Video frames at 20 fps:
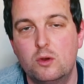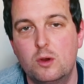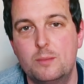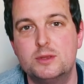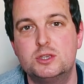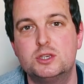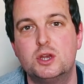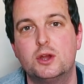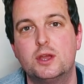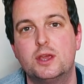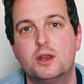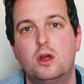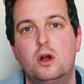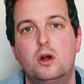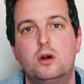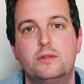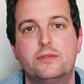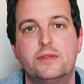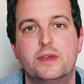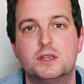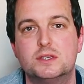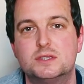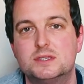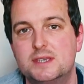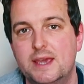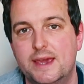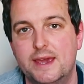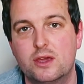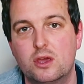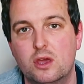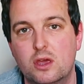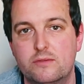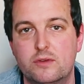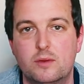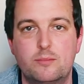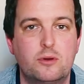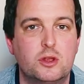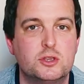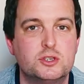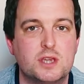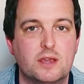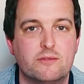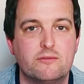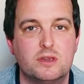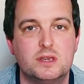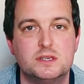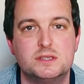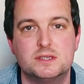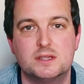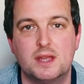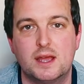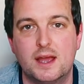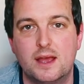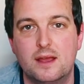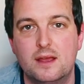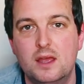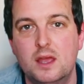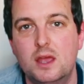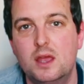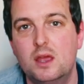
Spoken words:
We'll be talking all things Takeover, Project Restart.